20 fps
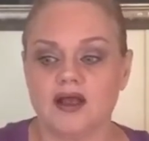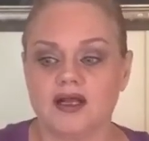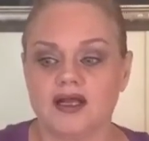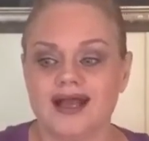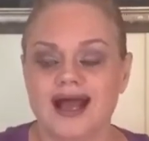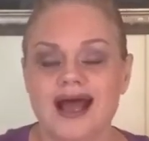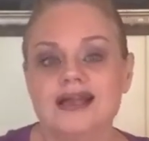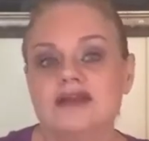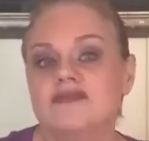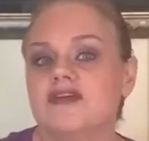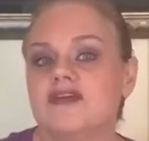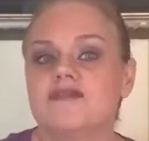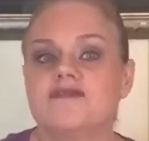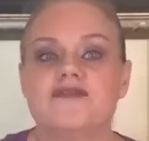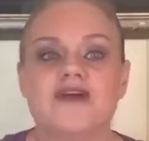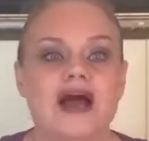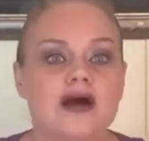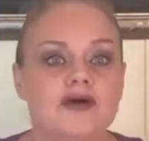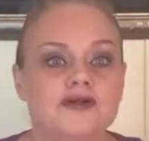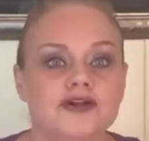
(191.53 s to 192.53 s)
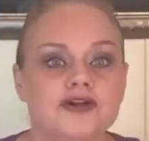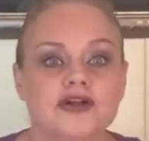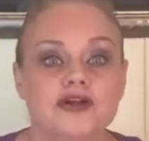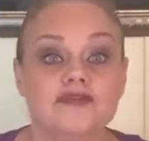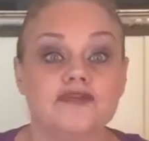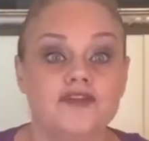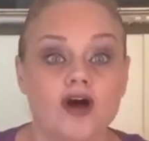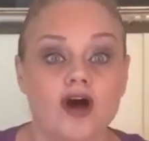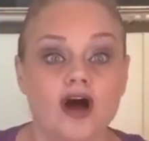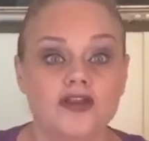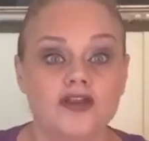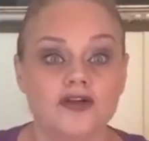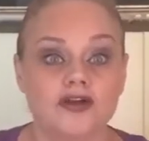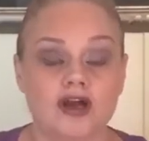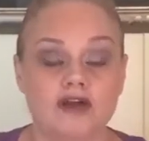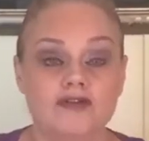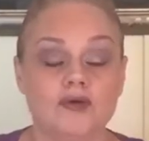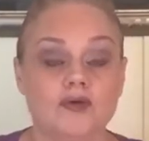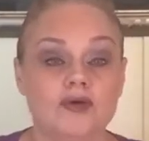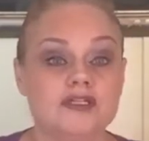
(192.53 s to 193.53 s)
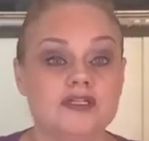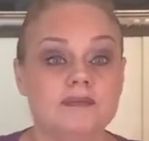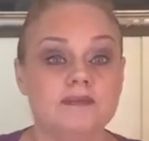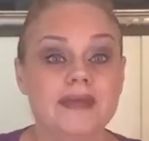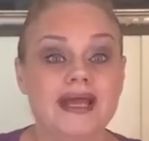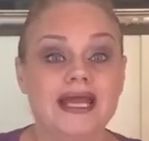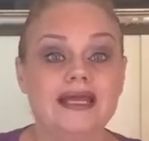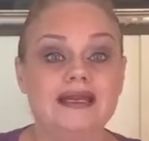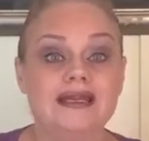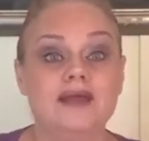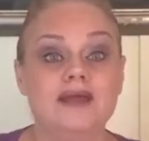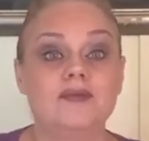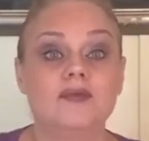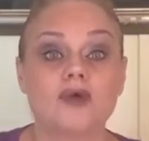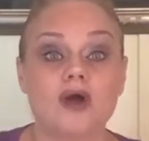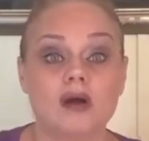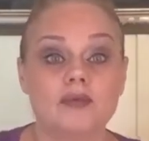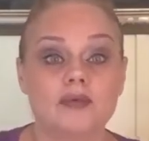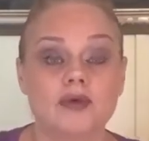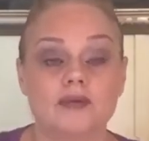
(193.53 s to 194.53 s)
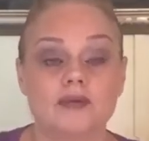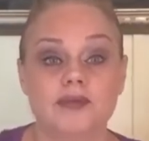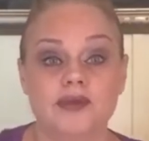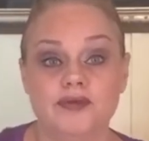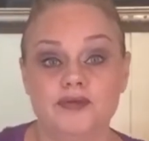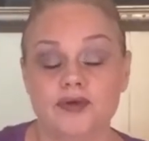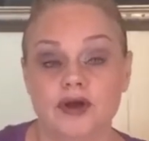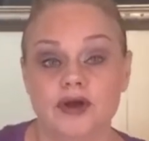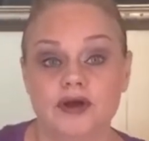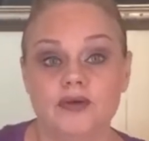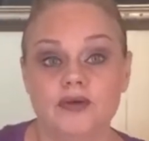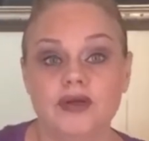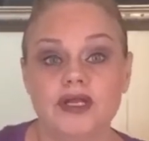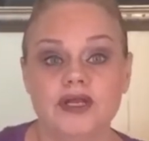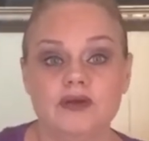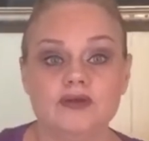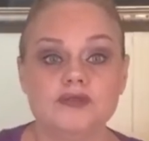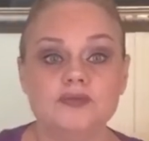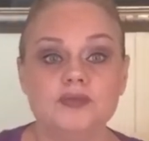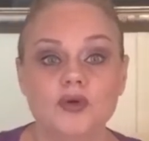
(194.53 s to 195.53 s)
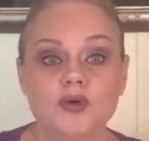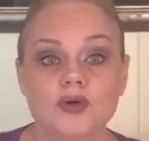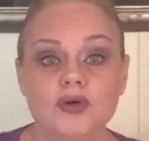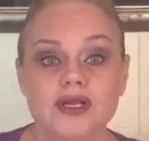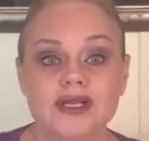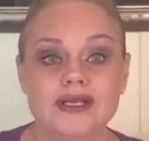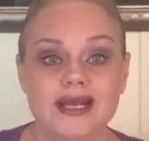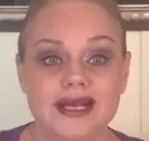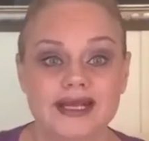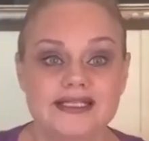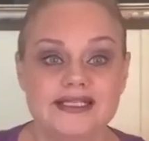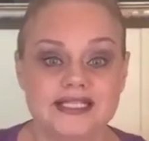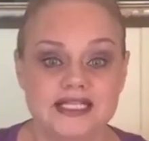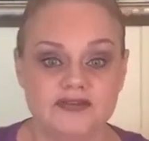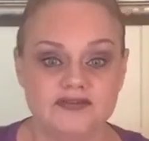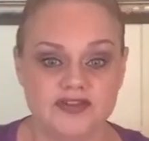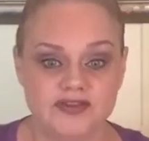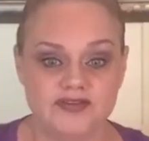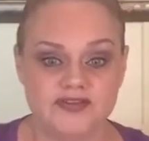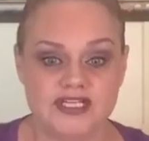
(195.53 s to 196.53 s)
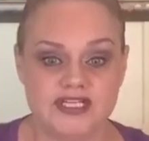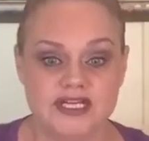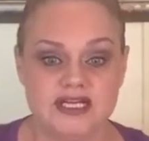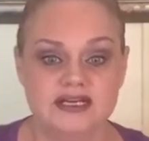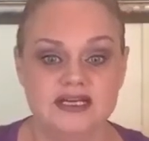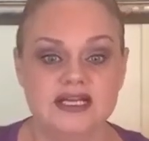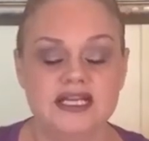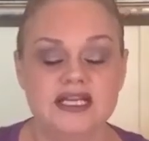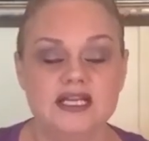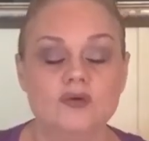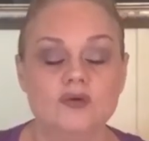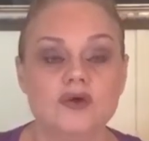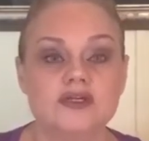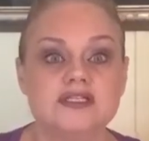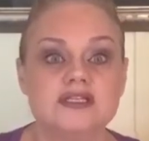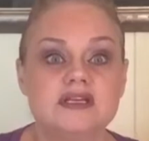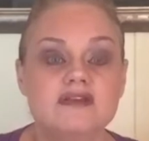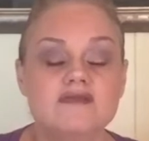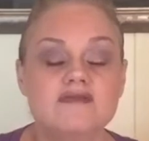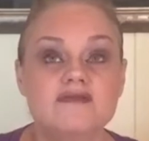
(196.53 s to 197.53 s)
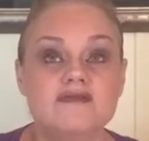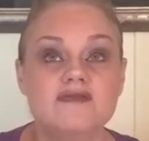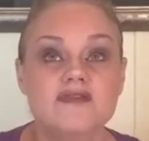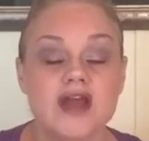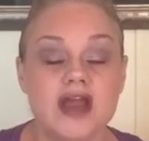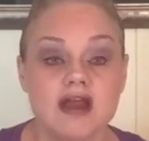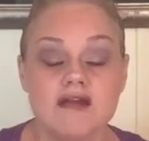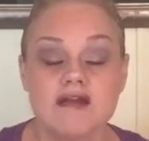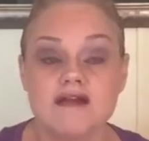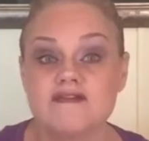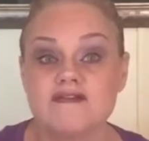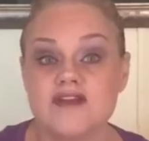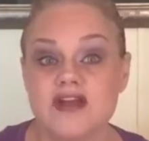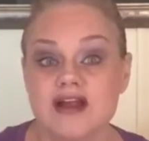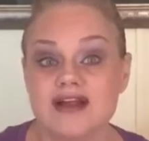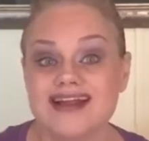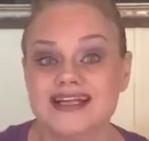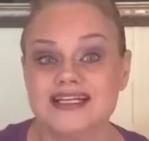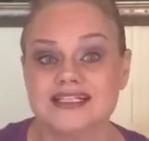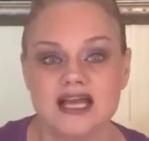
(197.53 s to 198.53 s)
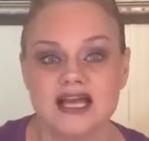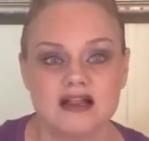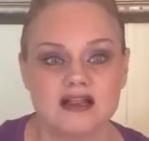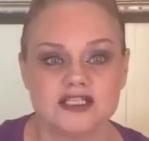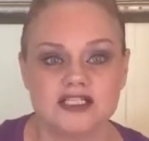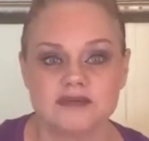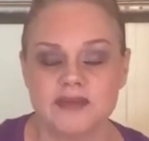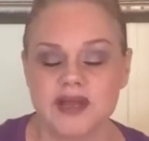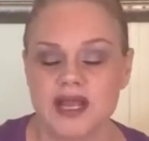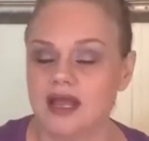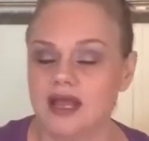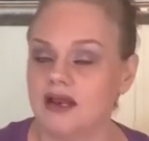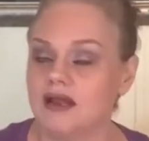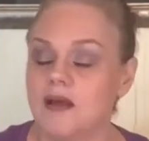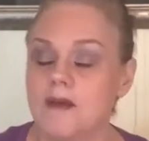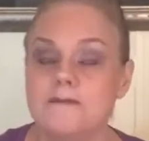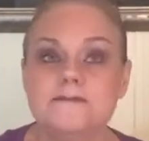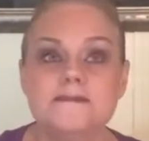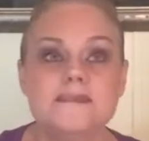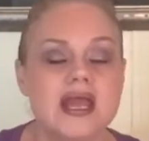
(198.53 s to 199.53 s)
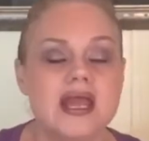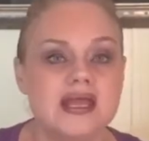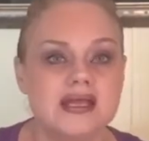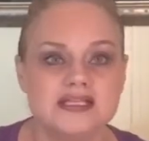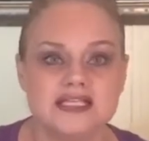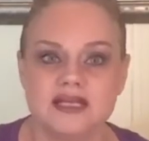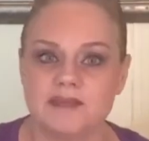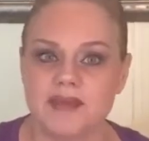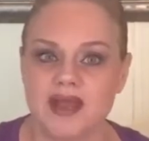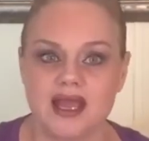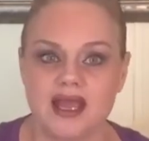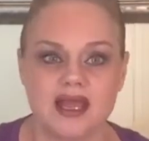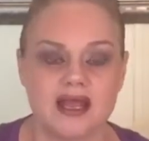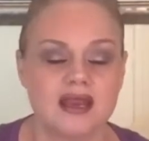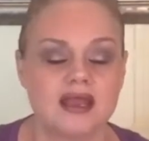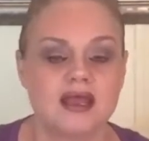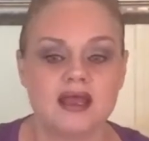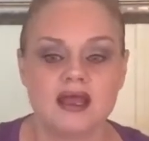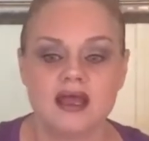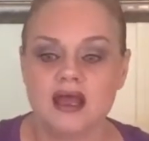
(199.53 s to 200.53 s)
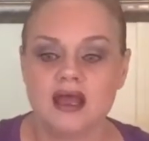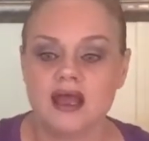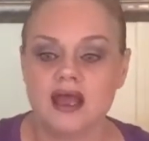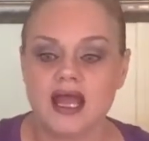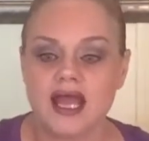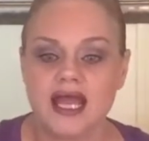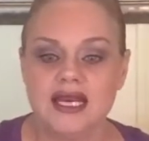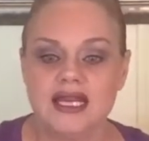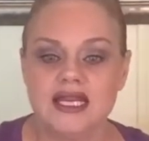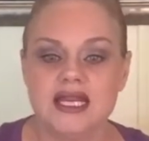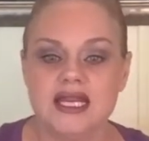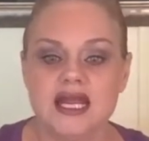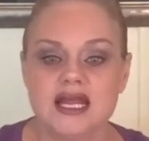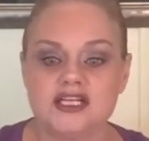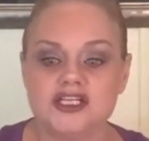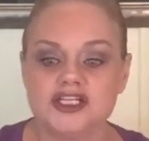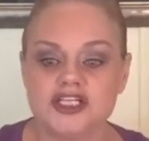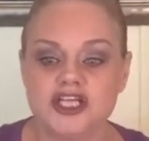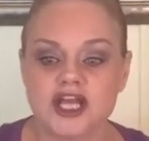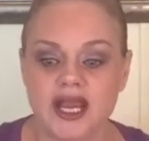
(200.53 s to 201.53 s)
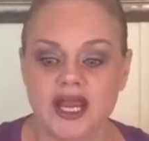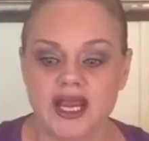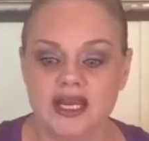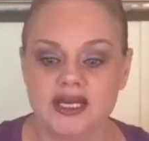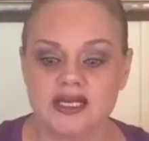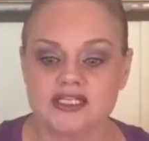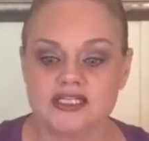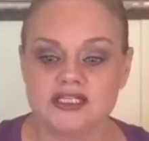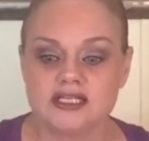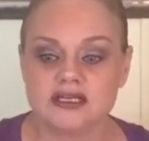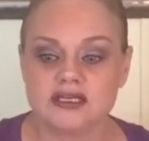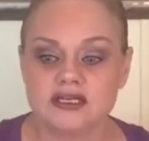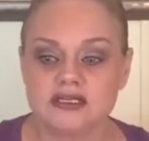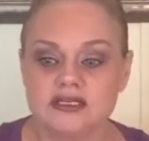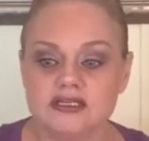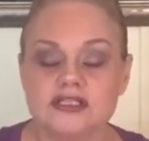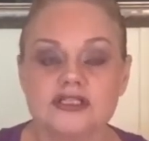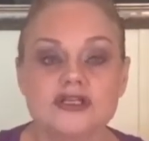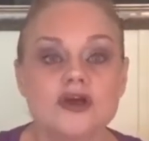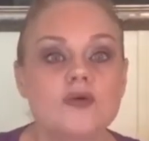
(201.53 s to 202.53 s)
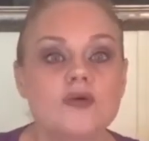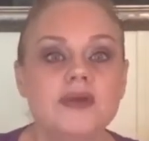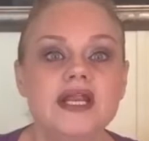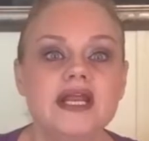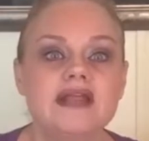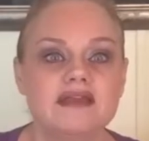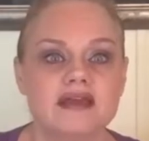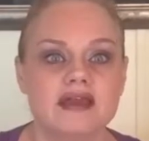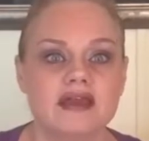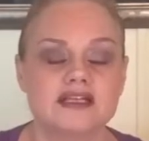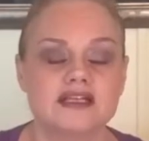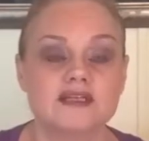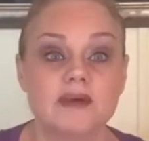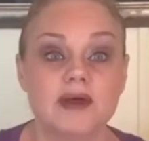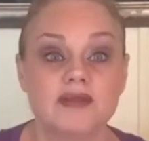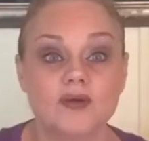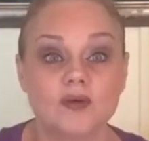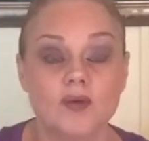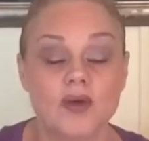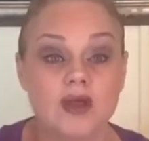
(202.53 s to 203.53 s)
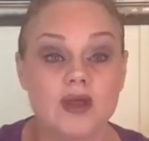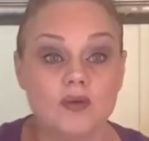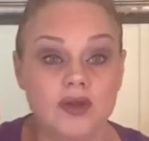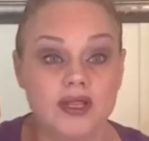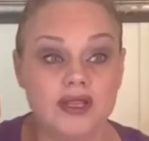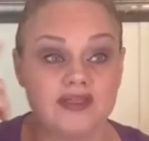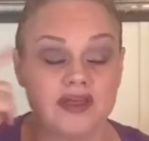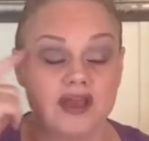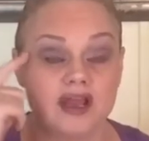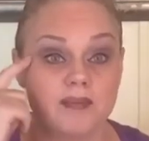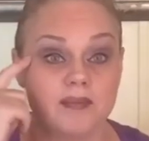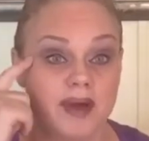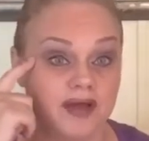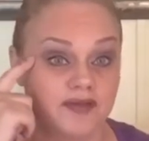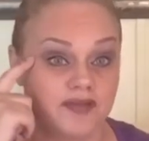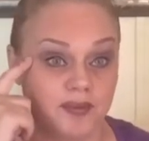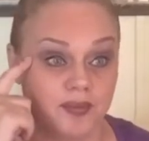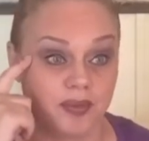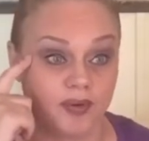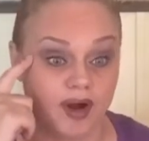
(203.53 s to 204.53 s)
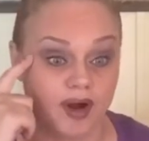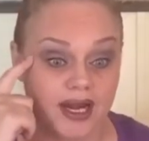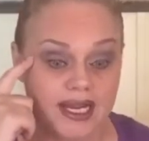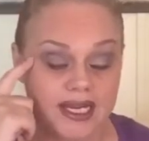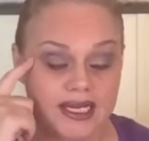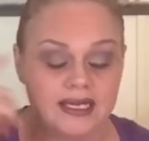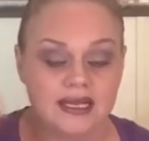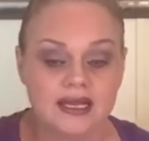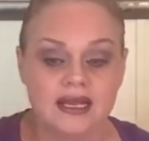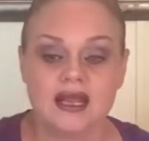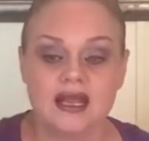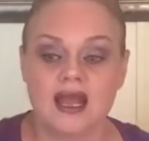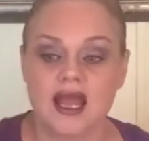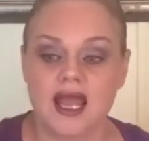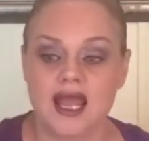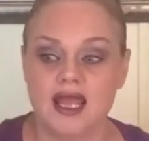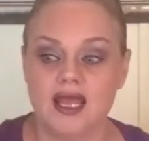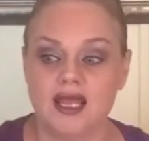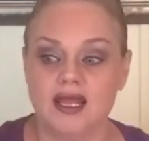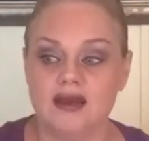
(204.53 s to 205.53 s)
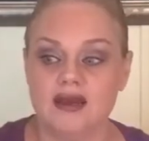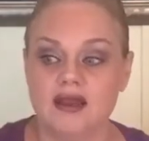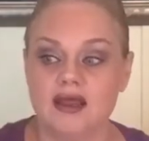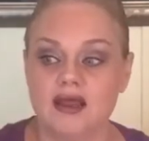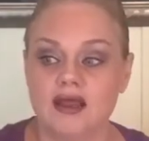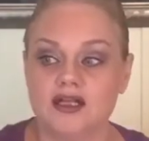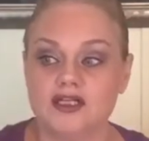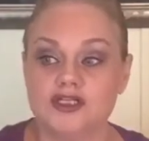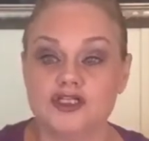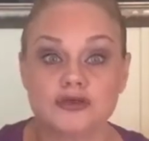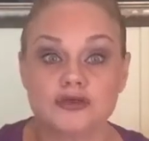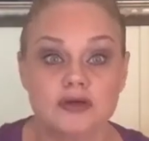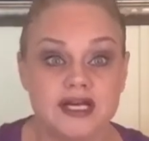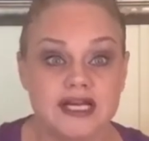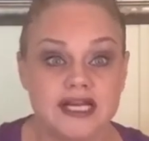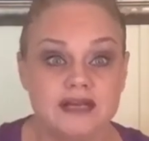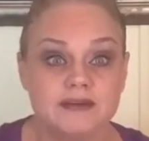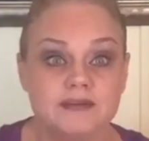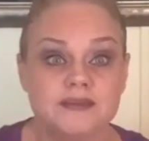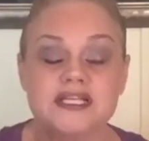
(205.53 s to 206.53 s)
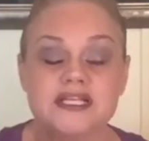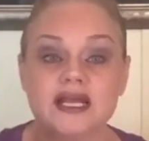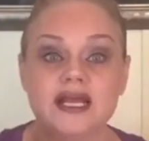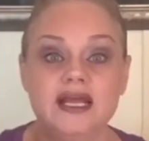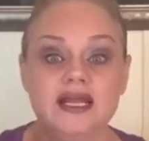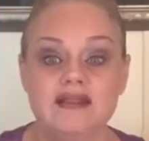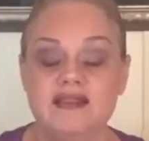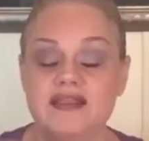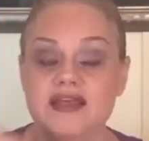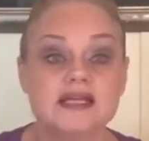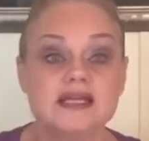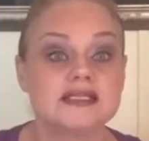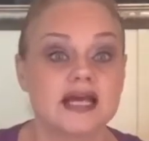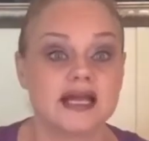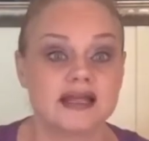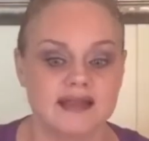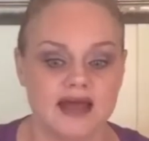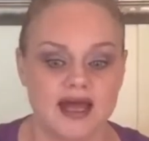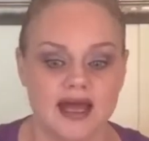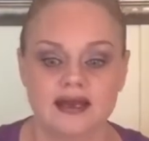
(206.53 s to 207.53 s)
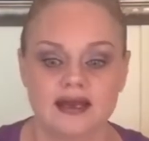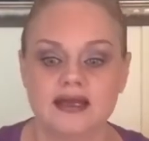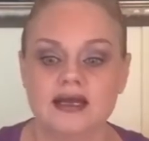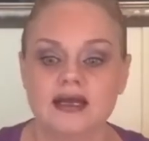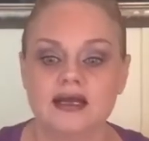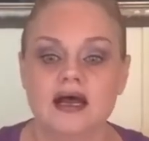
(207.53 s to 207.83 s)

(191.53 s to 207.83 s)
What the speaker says: kind of the founder and father of it was a man named Robert Monroe. He was born in 1915. He was a very, very intelligent man, amazing man, and he has changed so many things about the way we think about the brain and dreams and things like that.